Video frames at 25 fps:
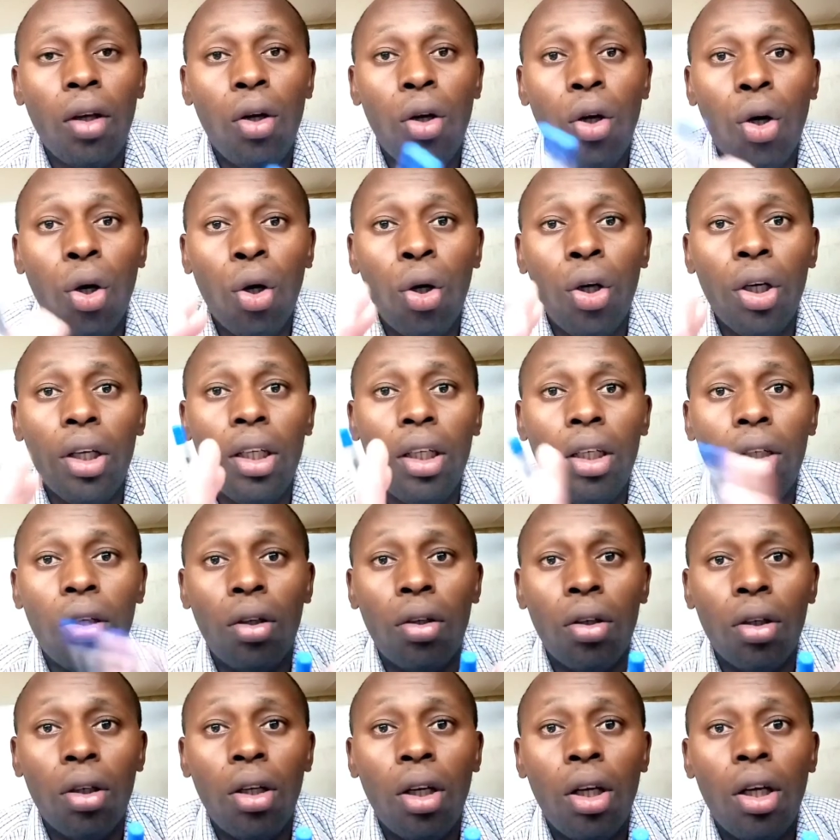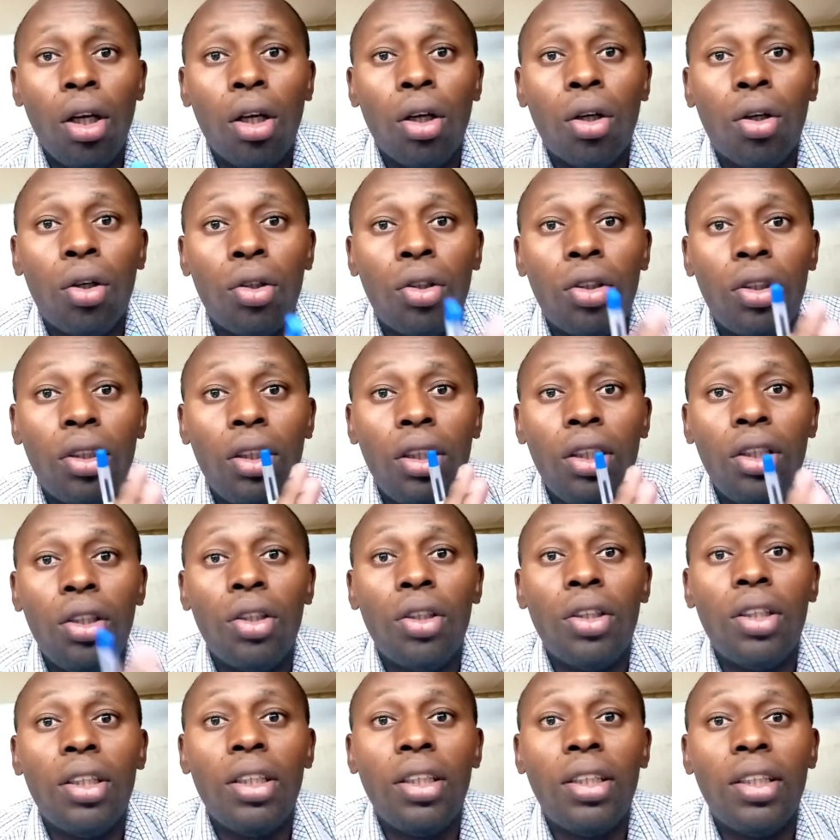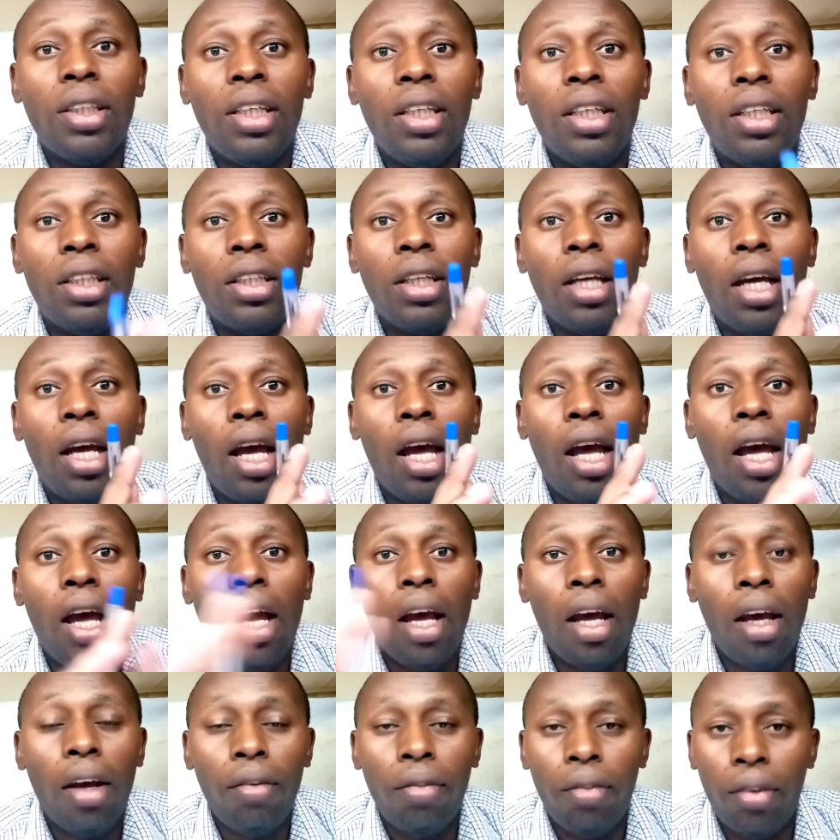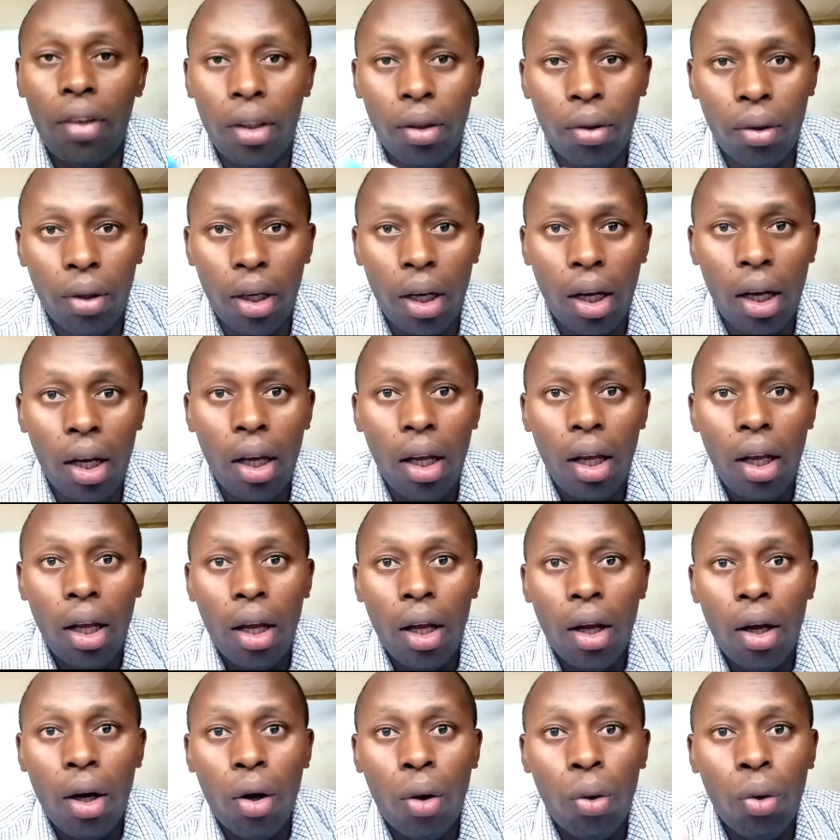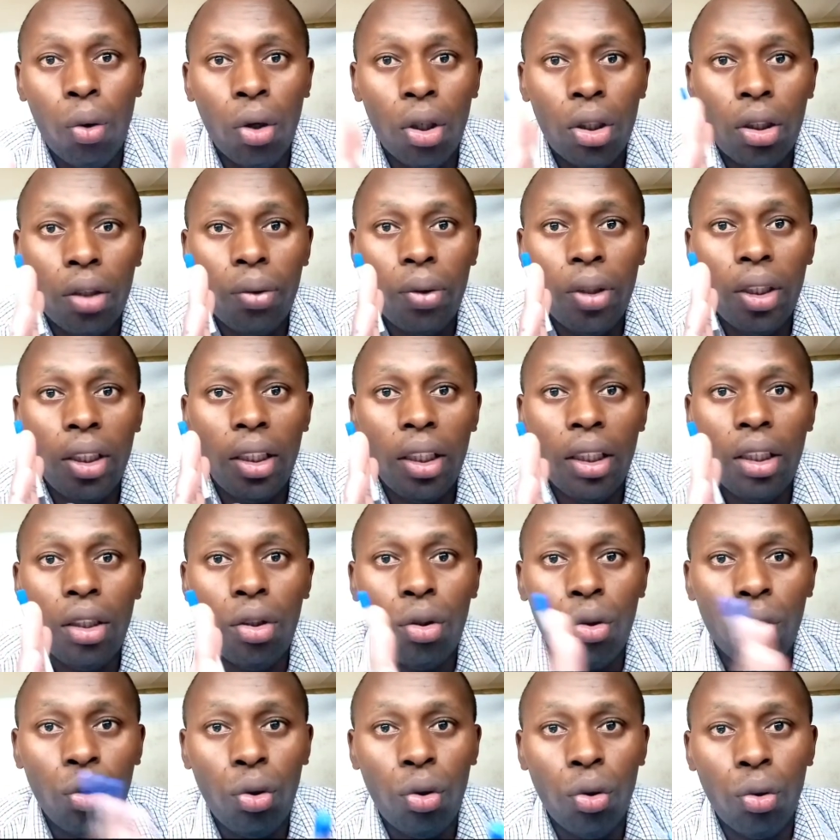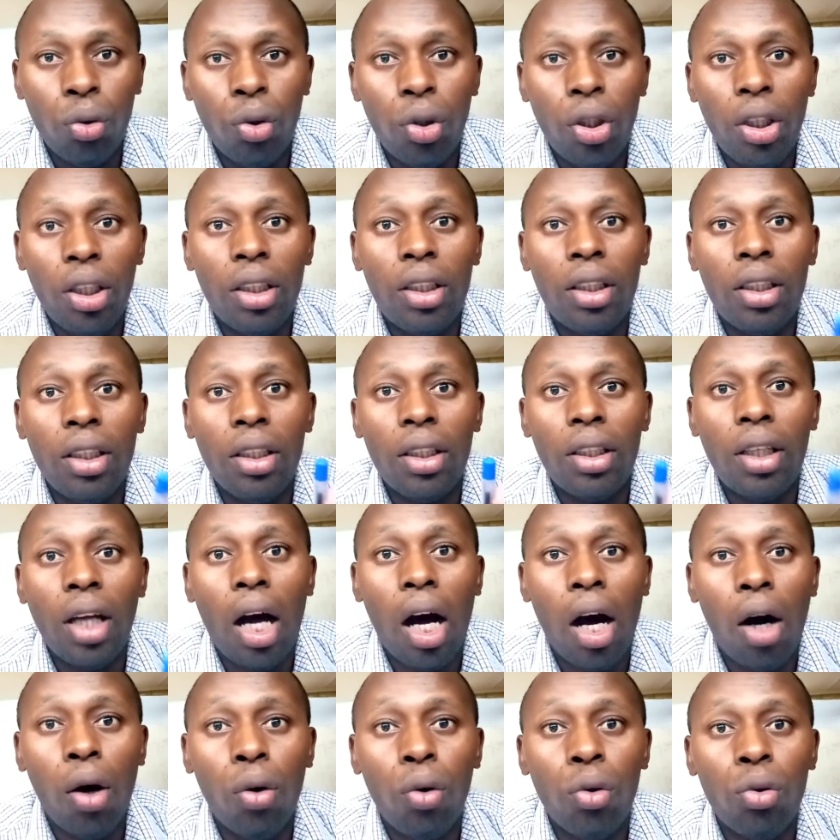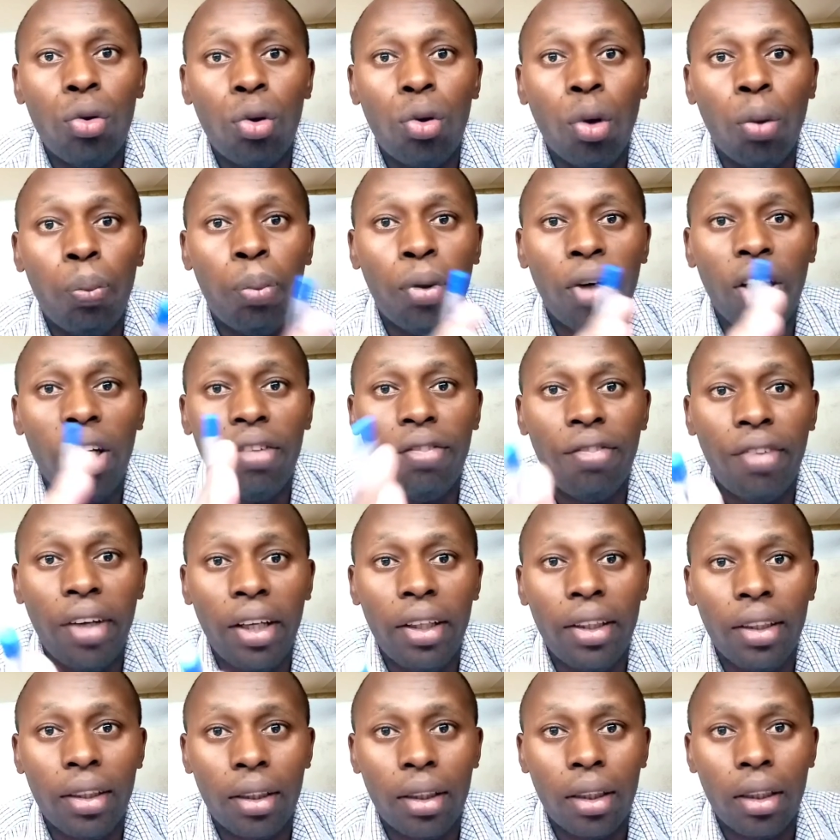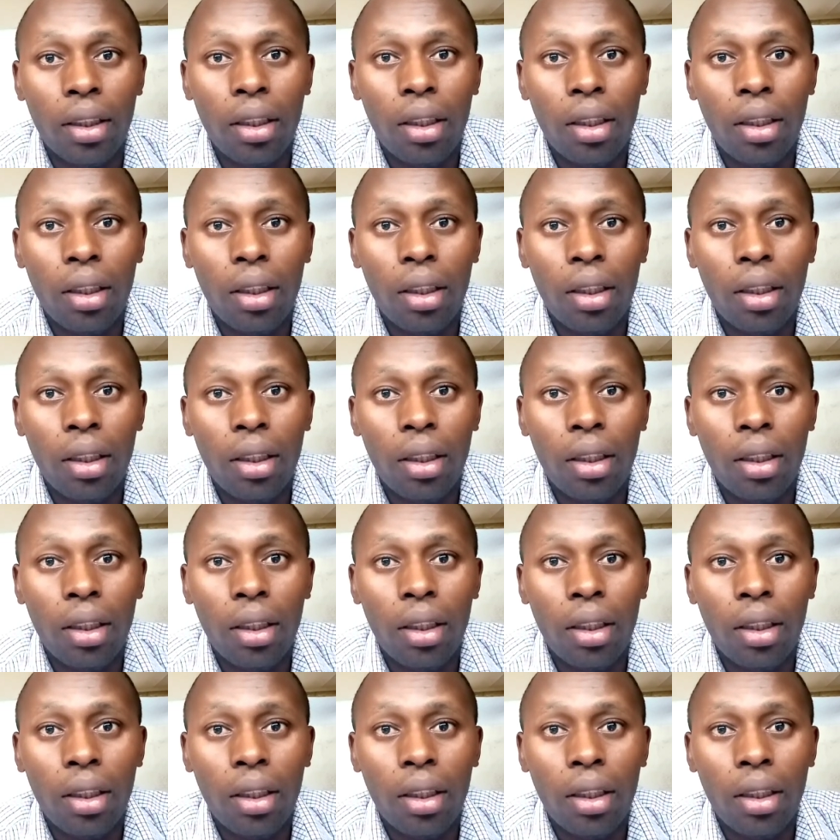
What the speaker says: all in all, coccidiosis is everywhere. What we need to do, it is how to prevent